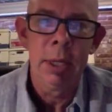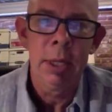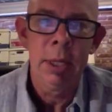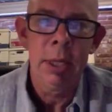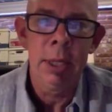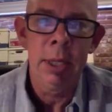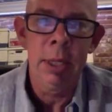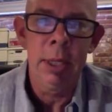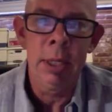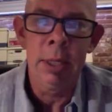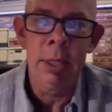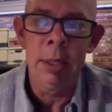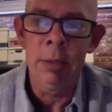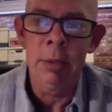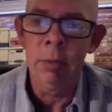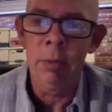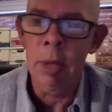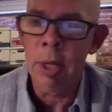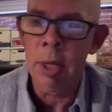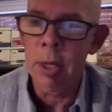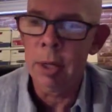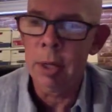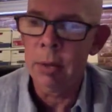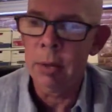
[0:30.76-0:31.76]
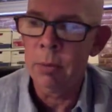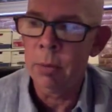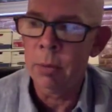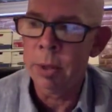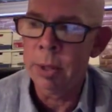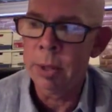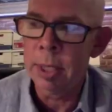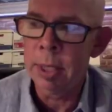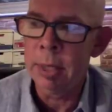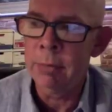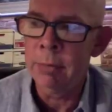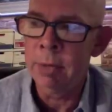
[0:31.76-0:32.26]
in
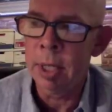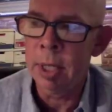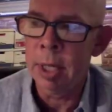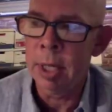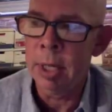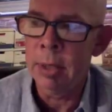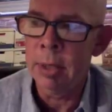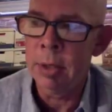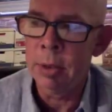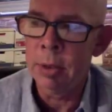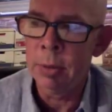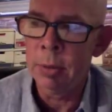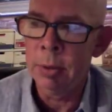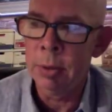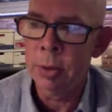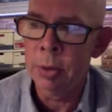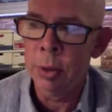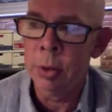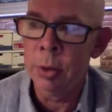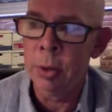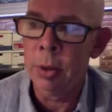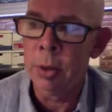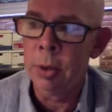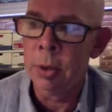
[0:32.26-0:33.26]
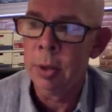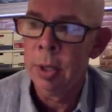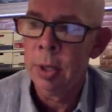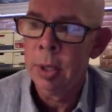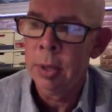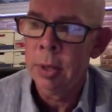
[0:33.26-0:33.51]
what they've done to ensure